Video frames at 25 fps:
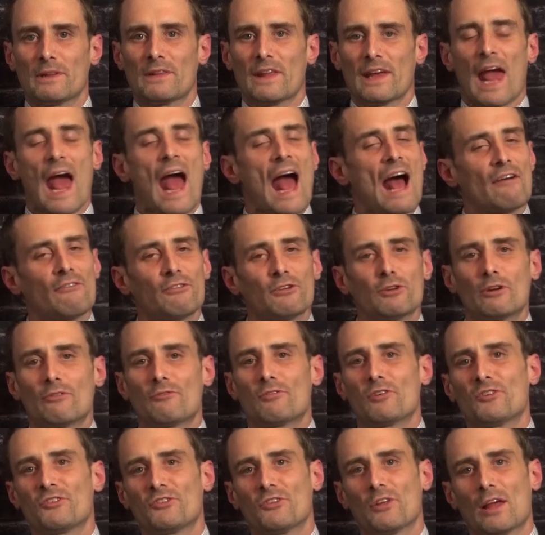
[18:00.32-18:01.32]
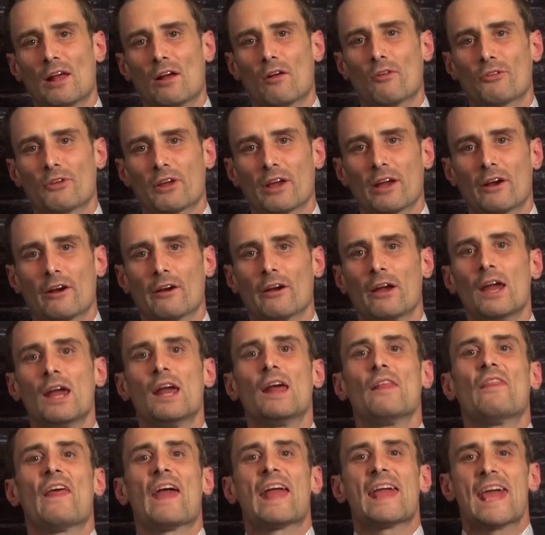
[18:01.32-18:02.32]
They have universal health care.
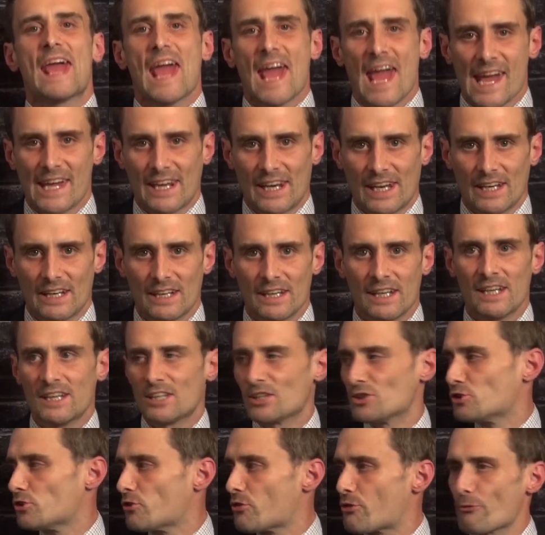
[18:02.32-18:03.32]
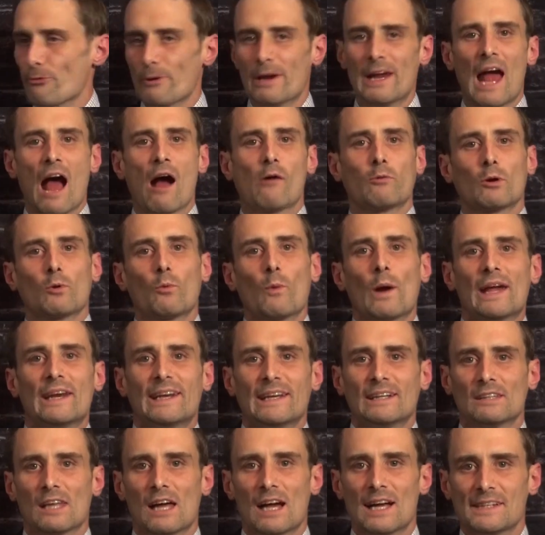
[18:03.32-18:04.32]
They hate it. 3-hour
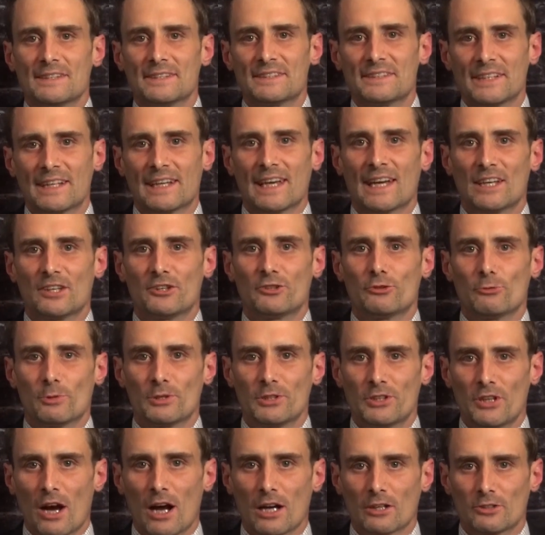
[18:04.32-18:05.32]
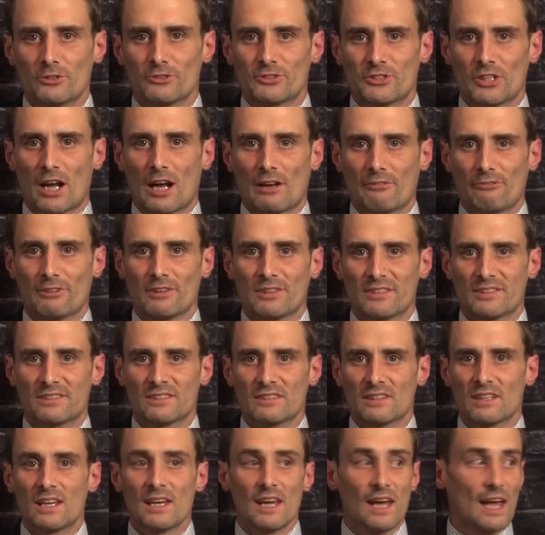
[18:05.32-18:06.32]
waiting lines to get into a doctor's
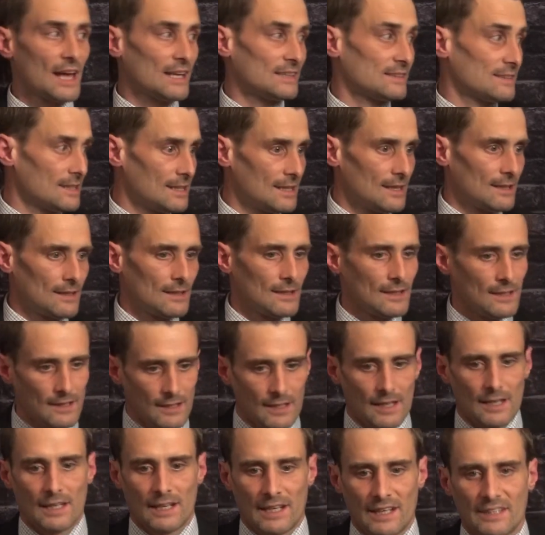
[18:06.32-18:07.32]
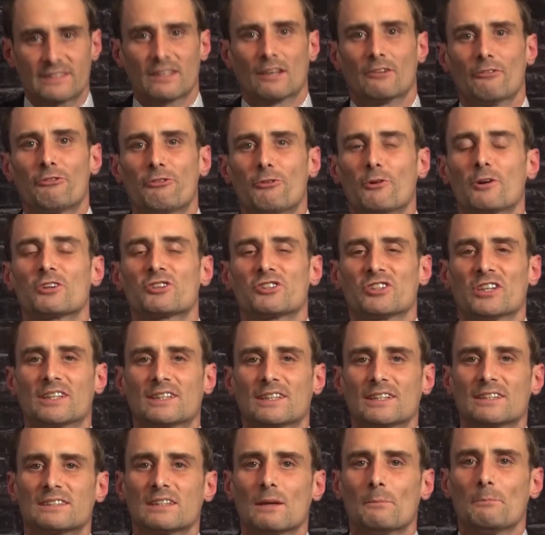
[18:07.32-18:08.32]
office. And it is unfortunate
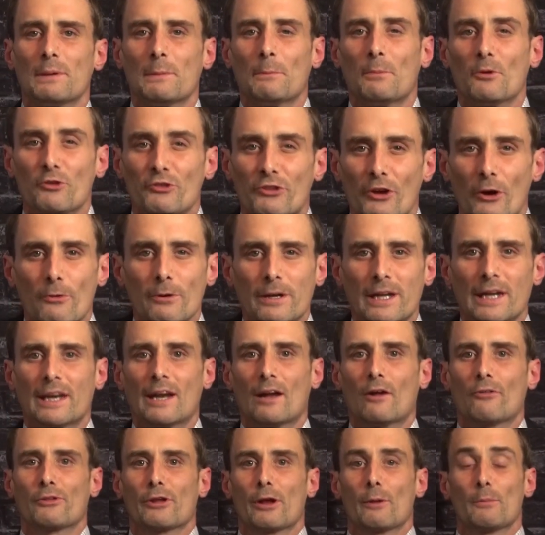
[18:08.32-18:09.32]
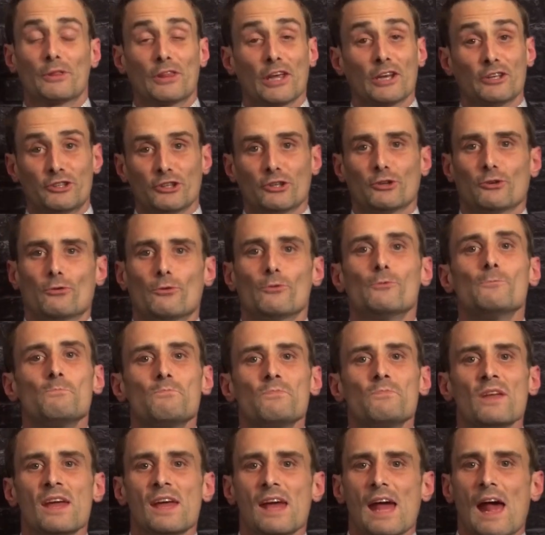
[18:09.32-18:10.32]
that some people don't get health care, but they do.
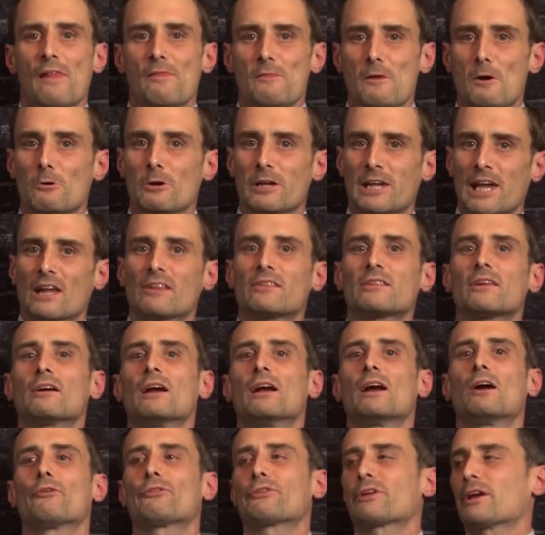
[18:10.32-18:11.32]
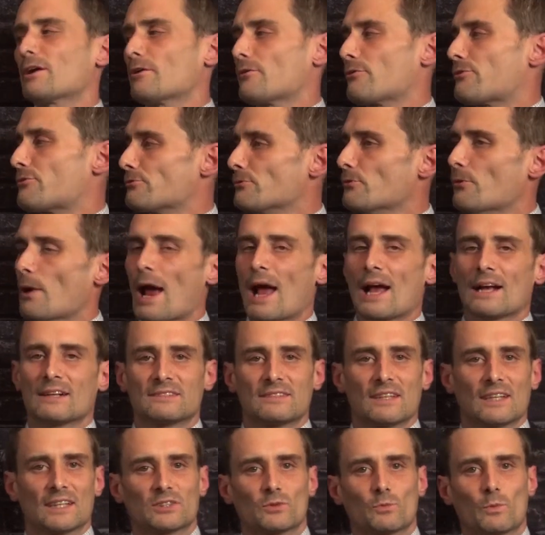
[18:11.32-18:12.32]
And they'll get their health care through
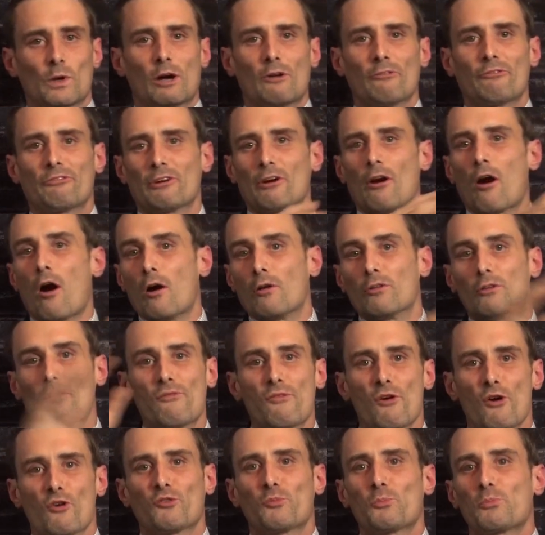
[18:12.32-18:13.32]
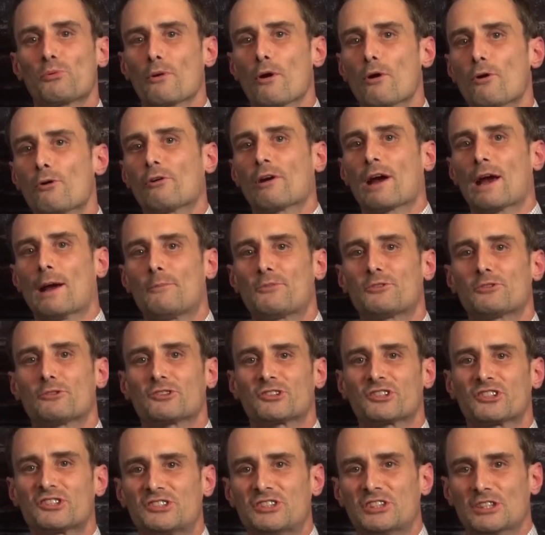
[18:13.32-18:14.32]
Access Welfare. All of those programs are
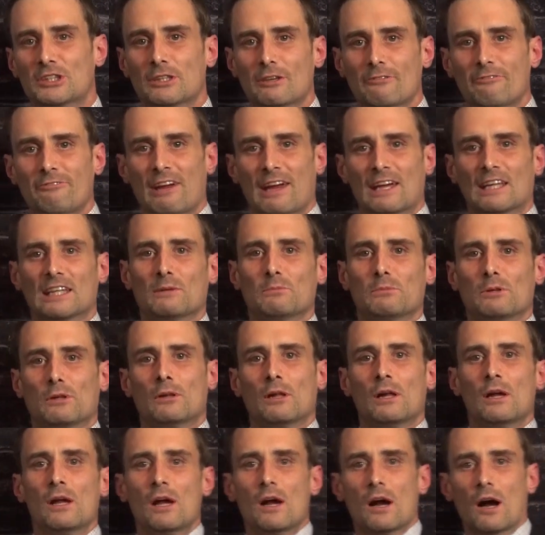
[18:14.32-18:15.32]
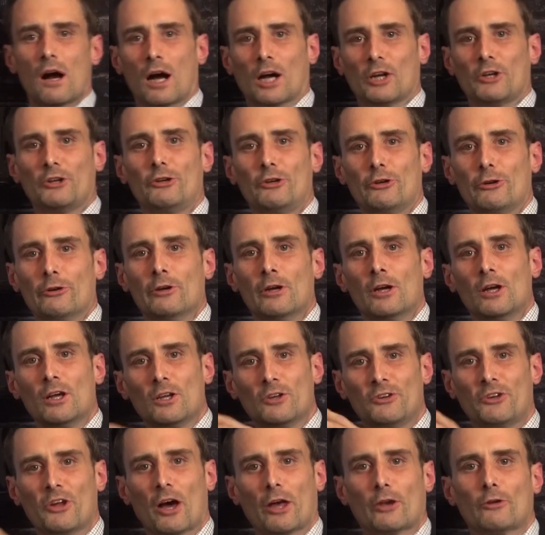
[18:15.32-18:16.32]
still available under
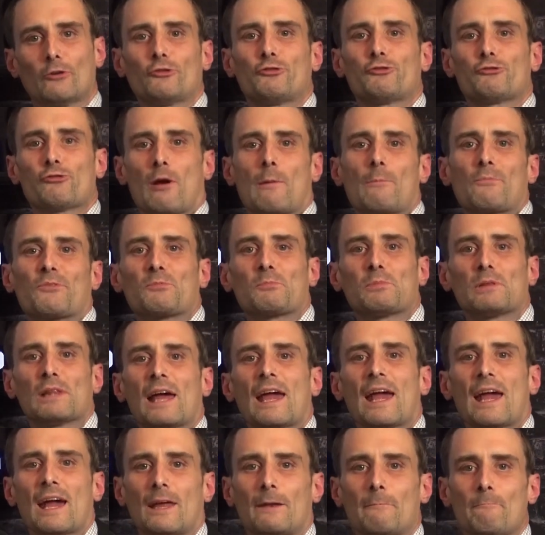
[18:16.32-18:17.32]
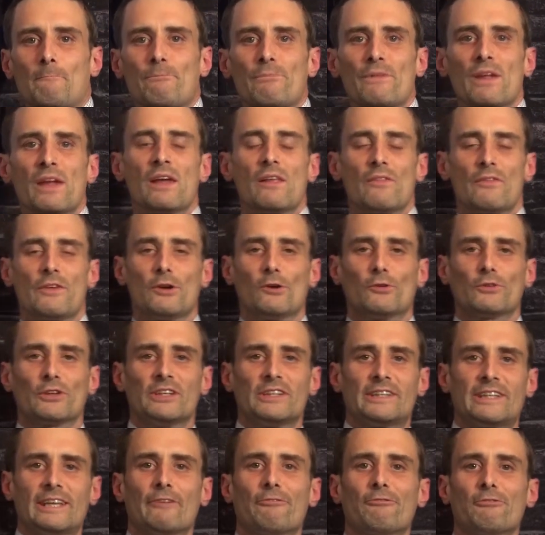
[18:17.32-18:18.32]
Donald Trump's plan. The
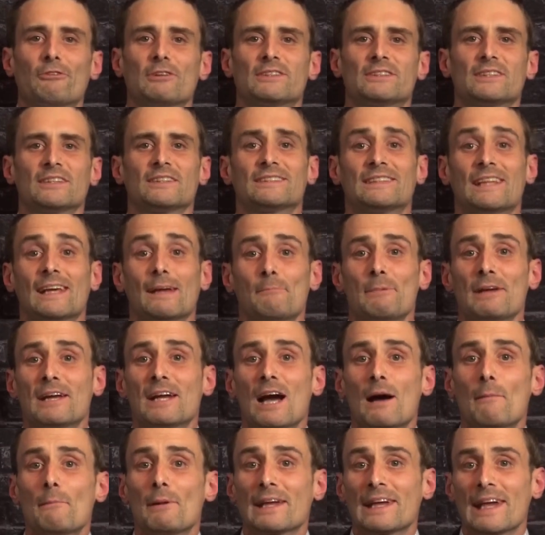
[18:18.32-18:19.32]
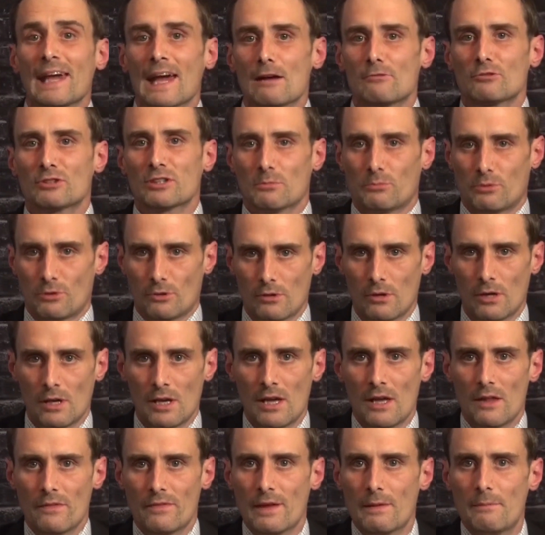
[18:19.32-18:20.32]
only difference is they become accountable.
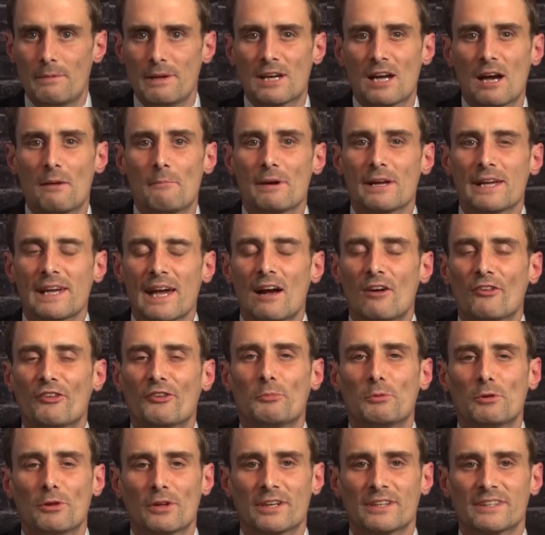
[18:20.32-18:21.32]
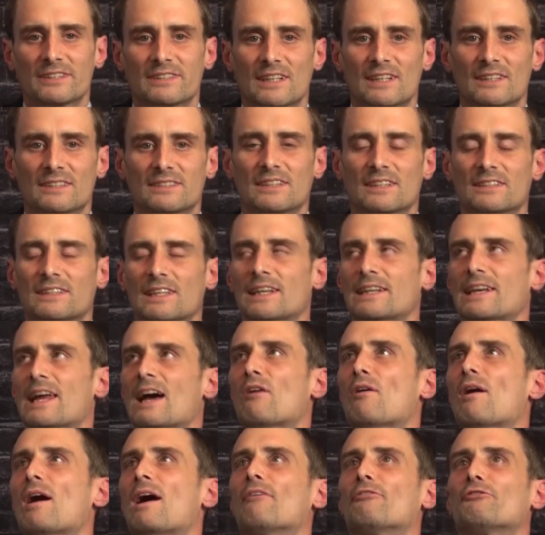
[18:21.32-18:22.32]
They become accountable in a sense that they
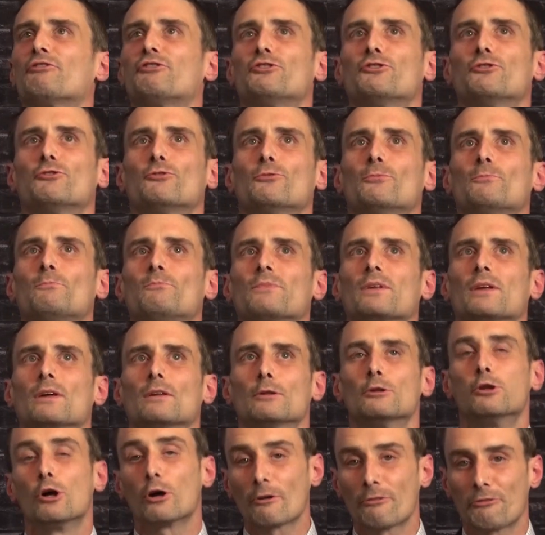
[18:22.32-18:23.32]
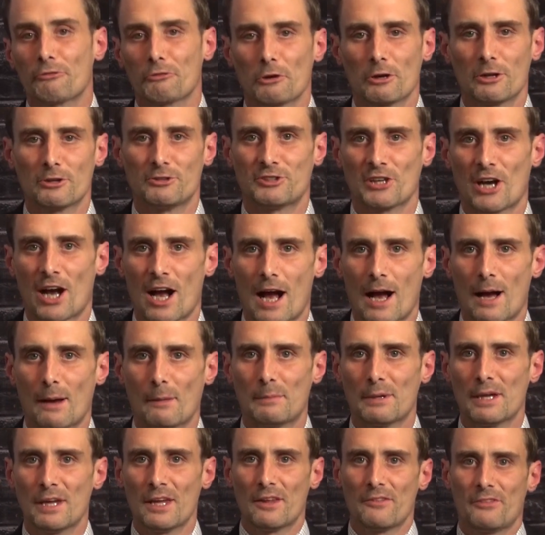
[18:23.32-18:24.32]
now have to look for a
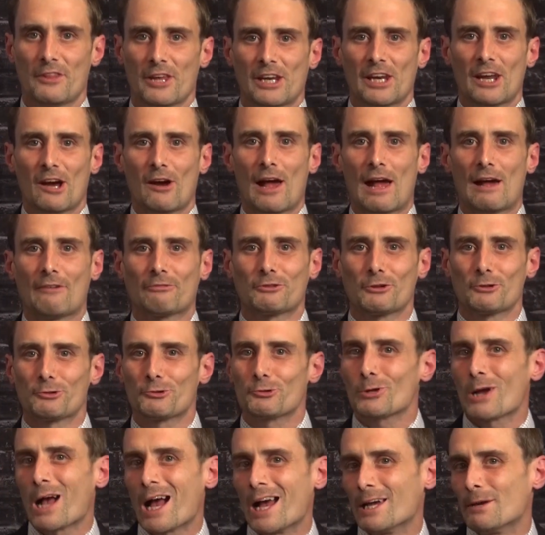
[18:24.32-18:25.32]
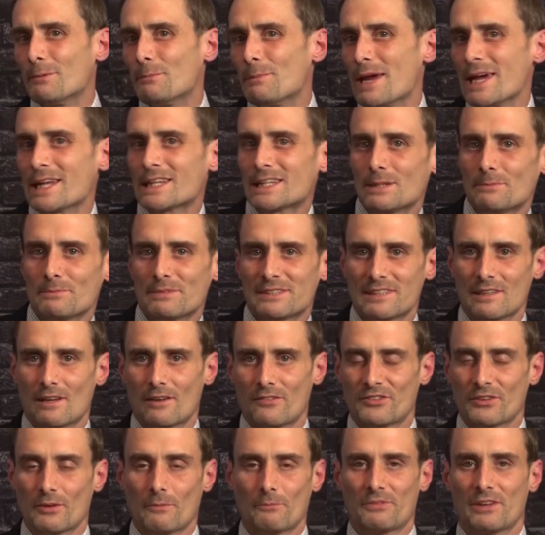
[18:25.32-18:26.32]
job. They now have to try and make
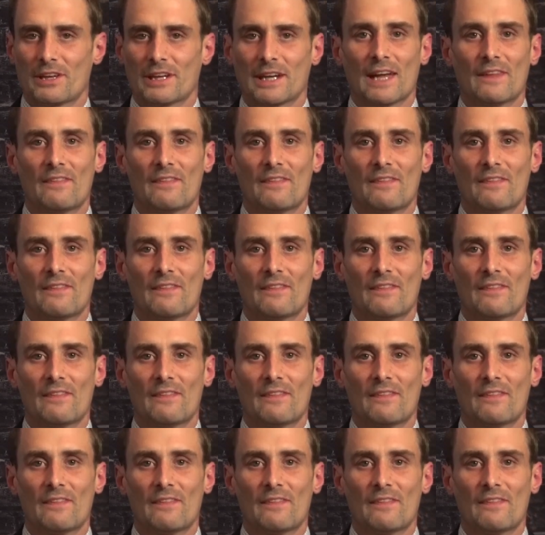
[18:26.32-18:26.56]
themselves something.